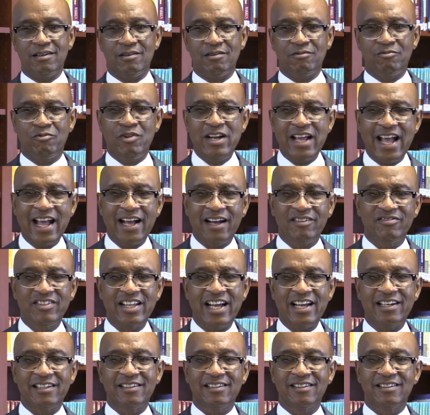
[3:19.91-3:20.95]
We have
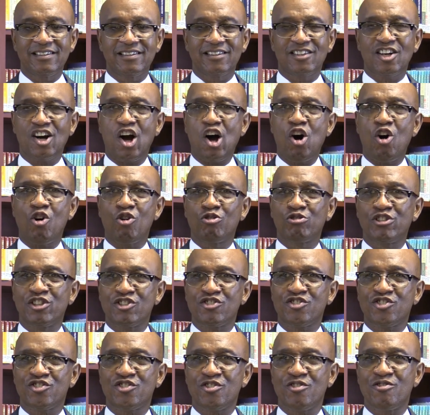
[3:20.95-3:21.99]
that call to
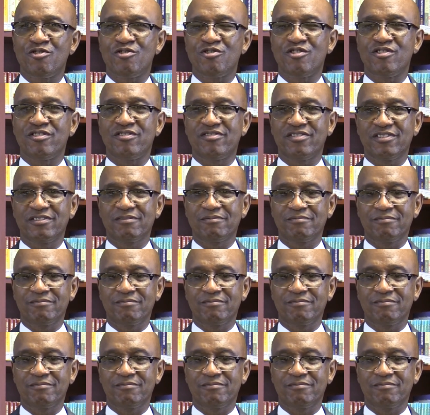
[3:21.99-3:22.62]
serve.